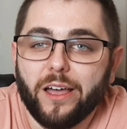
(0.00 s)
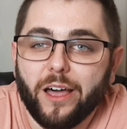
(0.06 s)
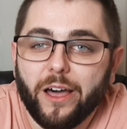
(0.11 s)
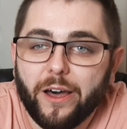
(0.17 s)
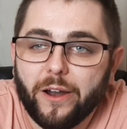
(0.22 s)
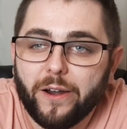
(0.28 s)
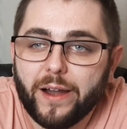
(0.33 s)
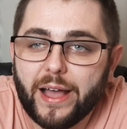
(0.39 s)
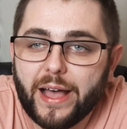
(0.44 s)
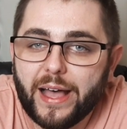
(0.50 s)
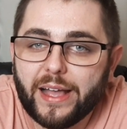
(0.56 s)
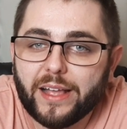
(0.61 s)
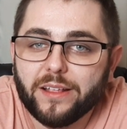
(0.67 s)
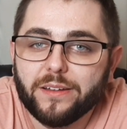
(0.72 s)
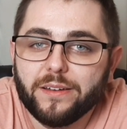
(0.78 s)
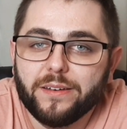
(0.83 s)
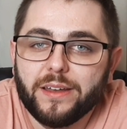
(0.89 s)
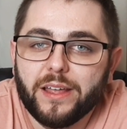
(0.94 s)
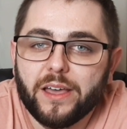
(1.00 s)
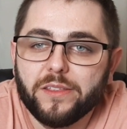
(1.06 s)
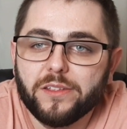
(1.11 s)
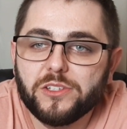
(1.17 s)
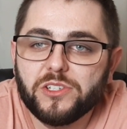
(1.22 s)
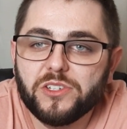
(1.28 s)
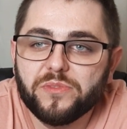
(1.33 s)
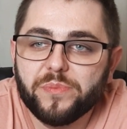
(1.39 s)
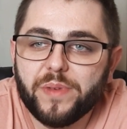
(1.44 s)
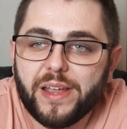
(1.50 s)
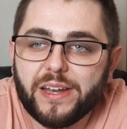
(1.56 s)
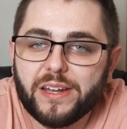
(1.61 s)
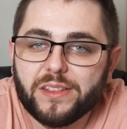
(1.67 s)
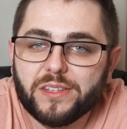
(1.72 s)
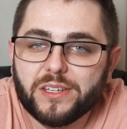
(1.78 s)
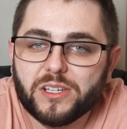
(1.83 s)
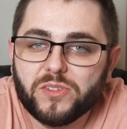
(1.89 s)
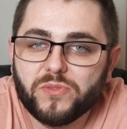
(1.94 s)
Alright, now that you've made
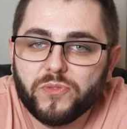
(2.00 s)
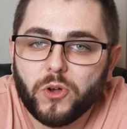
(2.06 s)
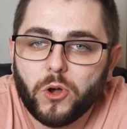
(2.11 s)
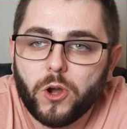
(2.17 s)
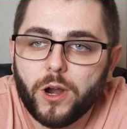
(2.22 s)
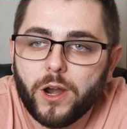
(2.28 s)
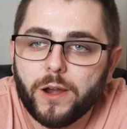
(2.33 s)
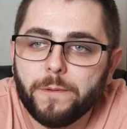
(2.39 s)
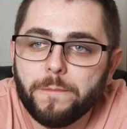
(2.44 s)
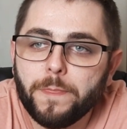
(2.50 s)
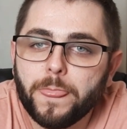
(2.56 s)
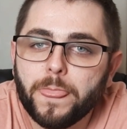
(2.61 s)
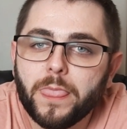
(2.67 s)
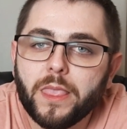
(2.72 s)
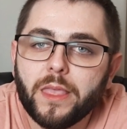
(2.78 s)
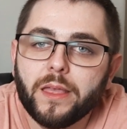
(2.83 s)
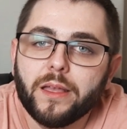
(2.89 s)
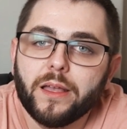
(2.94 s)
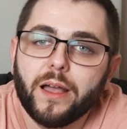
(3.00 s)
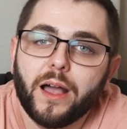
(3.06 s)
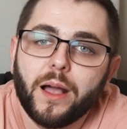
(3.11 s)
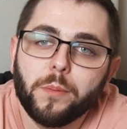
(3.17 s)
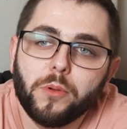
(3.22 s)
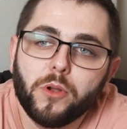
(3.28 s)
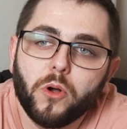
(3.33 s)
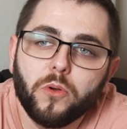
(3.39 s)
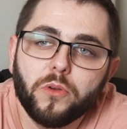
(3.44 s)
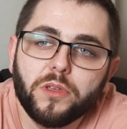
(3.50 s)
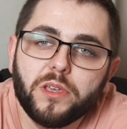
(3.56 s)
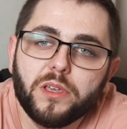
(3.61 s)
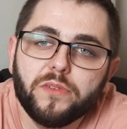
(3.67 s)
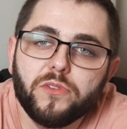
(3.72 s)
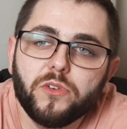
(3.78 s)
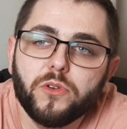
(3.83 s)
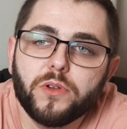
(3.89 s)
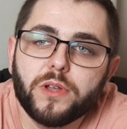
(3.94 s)
it this far, I'm going to
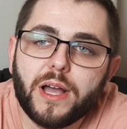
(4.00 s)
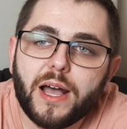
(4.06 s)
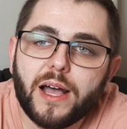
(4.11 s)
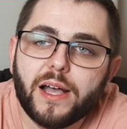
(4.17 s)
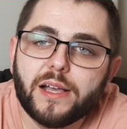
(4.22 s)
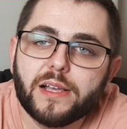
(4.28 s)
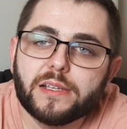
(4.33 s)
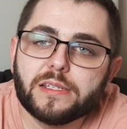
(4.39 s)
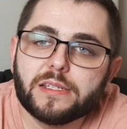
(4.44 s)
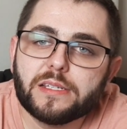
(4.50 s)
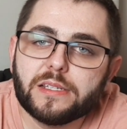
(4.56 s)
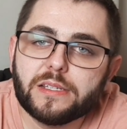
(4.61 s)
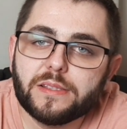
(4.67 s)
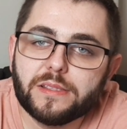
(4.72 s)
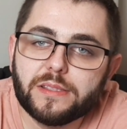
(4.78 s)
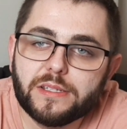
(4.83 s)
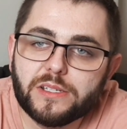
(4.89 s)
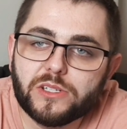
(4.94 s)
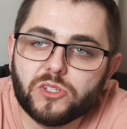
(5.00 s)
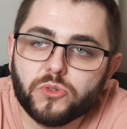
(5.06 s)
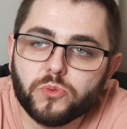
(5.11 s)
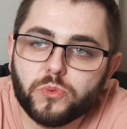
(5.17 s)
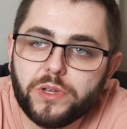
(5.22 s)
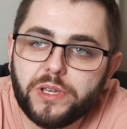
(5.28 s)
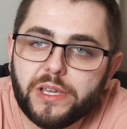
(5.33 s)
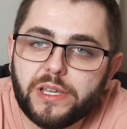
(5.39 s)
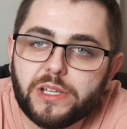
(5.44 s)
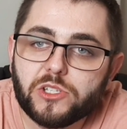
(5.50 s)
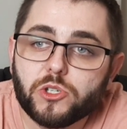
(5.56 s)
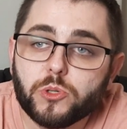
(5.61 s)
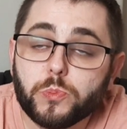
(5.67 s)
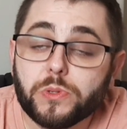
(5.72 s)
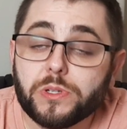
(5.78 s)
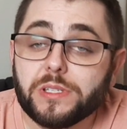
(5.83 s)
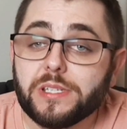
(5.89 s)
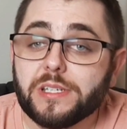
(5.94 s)
give you guys this week to
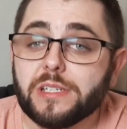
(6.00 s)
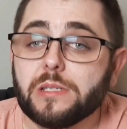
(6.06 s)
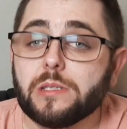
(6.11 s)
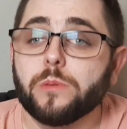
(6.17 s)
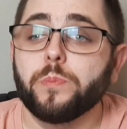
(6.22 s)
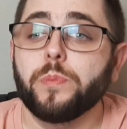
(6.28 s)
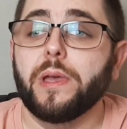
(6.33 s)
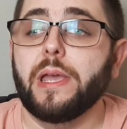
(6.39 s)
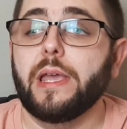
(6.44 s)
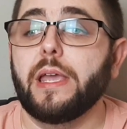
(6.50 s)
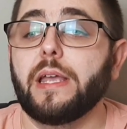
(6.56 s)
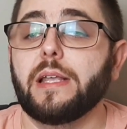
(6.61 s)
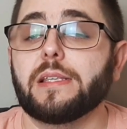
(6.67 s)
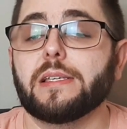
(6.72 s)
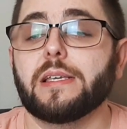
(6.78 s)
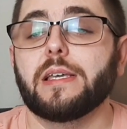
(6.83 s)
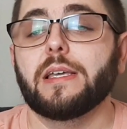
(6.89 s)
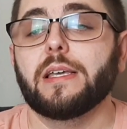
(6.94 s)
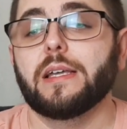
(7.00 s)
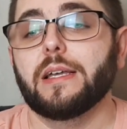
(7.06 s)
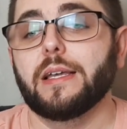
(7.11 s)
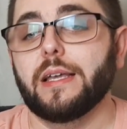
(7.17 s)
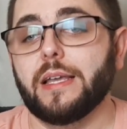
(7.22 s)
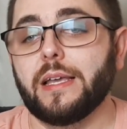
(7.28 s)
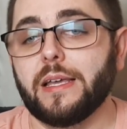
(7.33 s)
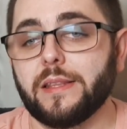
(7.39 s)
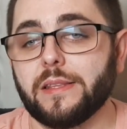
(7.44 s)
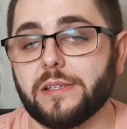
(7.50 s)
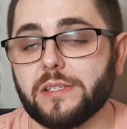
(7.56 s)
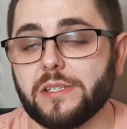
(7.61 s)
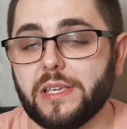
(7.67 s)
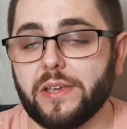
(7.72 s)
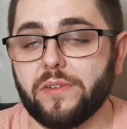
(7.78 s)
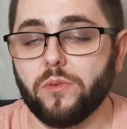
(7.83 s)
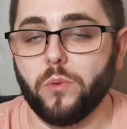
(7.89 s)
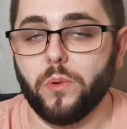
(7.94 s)
participate in this
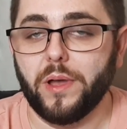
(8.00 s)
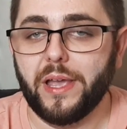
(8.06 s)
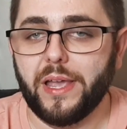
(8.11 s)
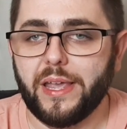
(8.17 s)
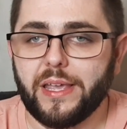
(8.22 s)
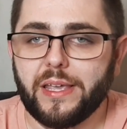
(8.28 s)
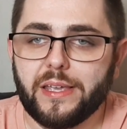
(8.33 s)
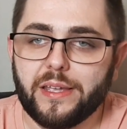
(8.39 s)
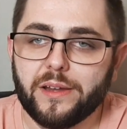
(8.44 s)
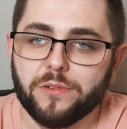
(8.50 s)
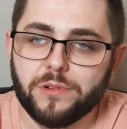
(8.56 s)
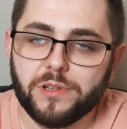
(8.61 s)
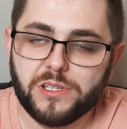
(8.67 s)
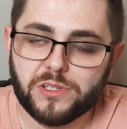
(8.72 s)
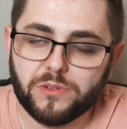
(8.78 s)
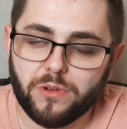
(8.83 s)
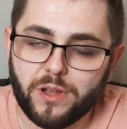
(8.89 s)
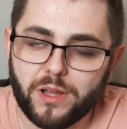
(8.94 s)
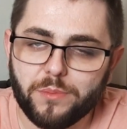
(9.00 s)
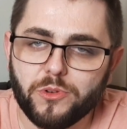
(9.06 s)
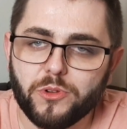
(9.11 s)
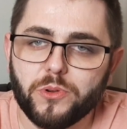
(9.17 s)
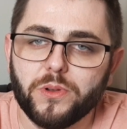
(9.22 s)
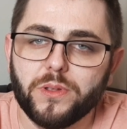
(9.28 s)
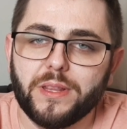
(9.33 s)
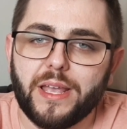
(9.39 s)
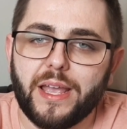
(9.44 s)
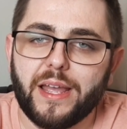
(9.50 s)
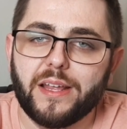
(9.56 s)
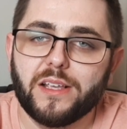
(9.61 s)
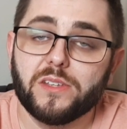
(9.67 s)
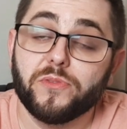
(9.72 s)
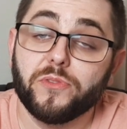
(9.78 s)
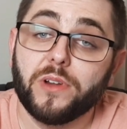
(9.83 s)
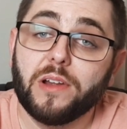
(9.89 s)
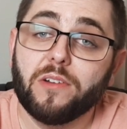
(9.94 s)
giveaway. And the reason why I'm doing that
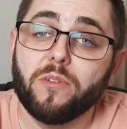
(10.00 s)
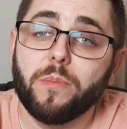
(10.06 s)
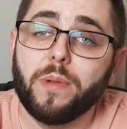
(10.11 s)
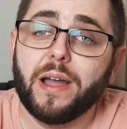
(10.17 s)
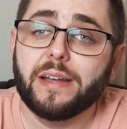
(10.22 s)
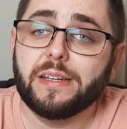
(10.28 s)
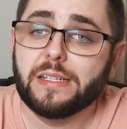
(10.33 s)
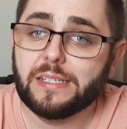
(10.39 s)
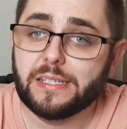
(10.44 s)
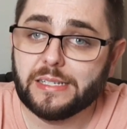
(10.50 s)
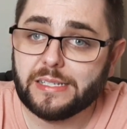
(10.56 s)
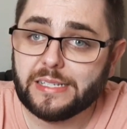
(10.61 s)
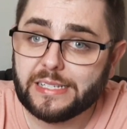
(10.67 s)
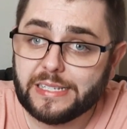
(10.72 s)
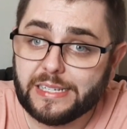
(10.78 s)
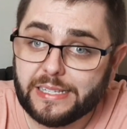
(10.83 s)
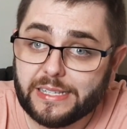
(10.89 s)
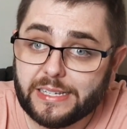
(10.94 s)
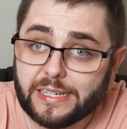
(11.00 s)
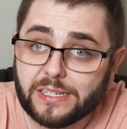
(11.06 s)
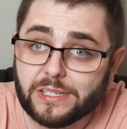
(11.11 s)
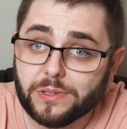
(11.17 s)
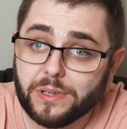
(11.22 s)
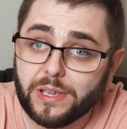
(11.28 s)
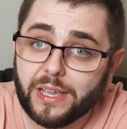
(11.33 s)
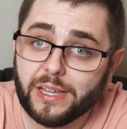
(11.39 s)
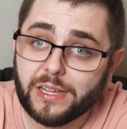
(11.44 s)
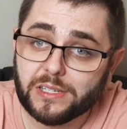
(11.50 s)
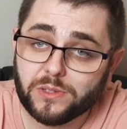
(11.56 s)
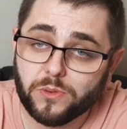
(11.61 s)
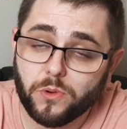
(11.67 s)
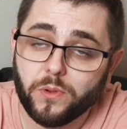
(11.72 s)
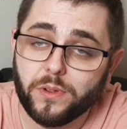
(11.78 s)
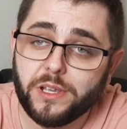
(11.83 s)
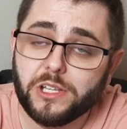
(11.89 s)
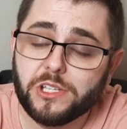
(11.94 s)
is for everybody to see this, okay? Because I
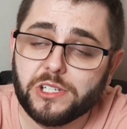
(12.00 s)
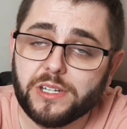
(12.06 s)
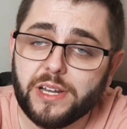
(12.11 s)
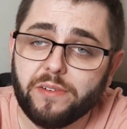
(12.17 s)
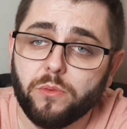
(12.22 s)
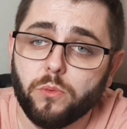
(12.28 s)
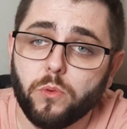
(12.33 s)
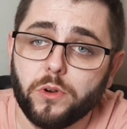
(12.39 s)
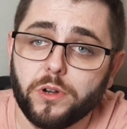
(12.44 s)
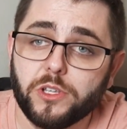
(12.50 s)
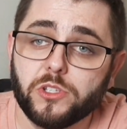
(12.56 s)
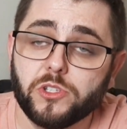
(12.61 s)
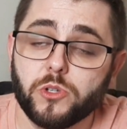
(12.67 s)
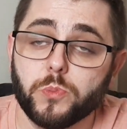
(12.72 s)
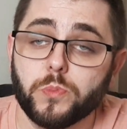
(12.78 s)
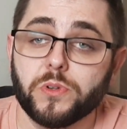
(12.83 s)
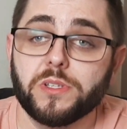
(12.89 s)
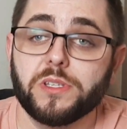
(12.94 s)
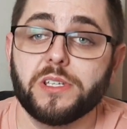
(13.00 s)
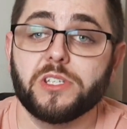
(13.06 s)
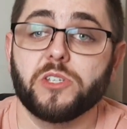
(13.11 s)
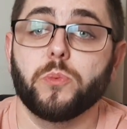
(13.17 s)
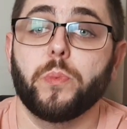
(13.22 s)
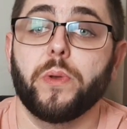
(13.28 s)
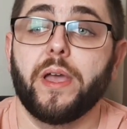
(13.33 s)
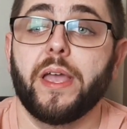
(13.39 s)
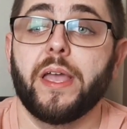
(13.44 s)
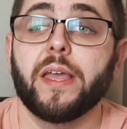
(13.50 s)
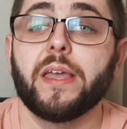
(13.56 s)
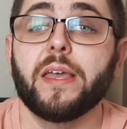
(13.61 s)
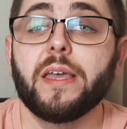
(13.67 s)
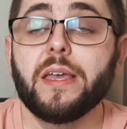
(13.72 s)
want each and every one of you to participate.